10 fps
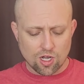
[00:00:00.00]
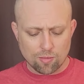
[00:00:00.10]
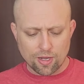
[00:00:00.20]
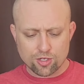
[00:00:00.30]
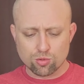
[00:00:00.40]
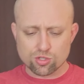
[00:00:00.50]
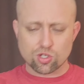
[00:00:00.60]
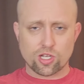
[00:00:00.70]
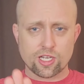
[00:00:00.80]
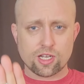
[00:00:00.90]
Um, I do
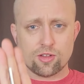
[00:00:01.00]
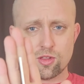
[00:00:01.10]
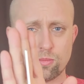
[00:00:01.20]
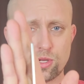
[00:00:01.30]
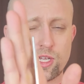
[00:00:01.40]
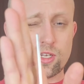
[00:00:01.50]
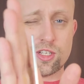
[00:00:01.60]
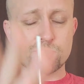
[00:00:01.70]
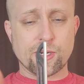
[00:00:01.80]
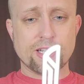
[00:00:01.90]
also like the blade.
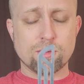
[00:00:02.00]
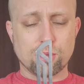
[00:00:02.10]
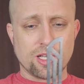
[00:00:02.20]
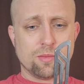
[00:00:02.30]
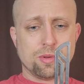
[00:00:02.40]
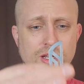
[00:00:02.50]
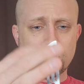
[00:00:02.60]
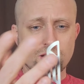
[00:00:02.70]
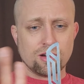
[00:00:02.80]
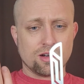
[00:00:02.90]
Despite the blade
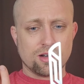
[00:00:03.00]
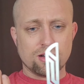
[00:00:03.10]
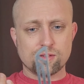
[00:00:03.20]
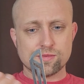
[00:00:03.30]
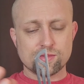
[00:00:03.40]
being uh,